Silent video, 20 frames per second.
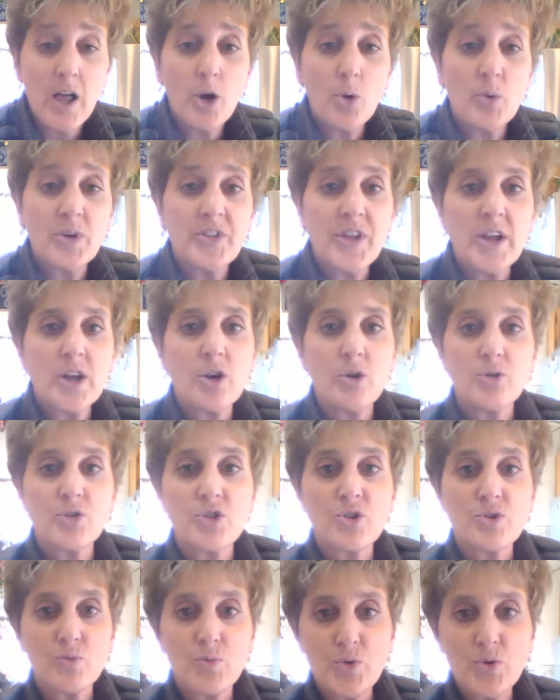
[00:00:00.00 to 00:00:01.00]
when they go
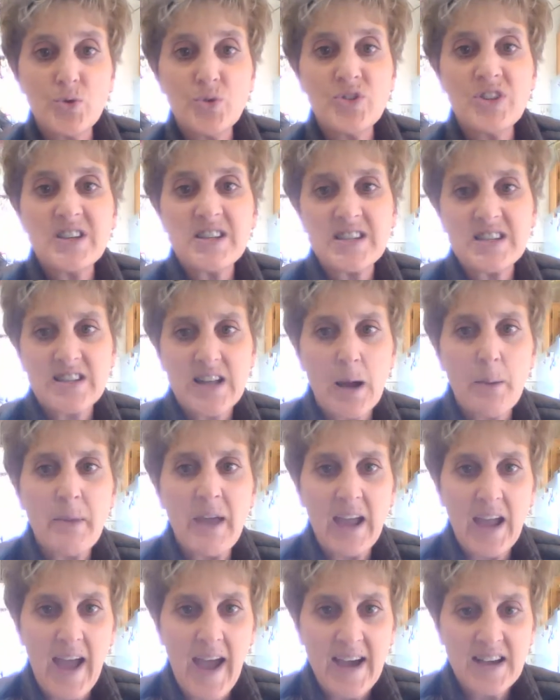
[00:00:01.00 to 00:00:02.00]
through the
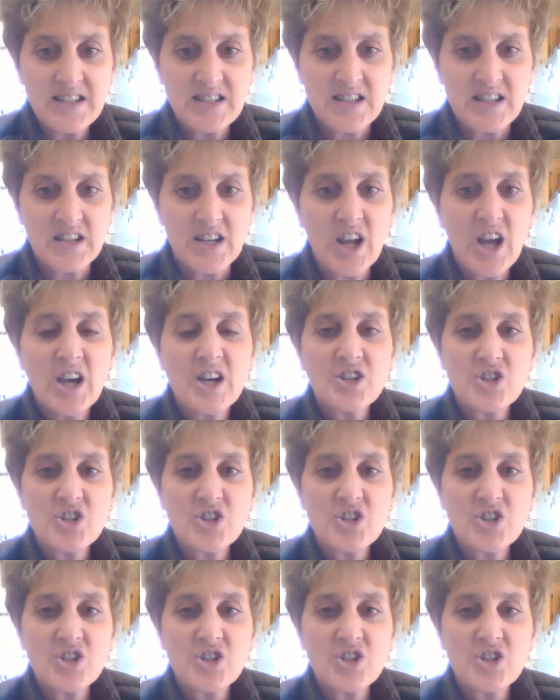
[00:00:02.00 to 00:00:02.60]
stomach acid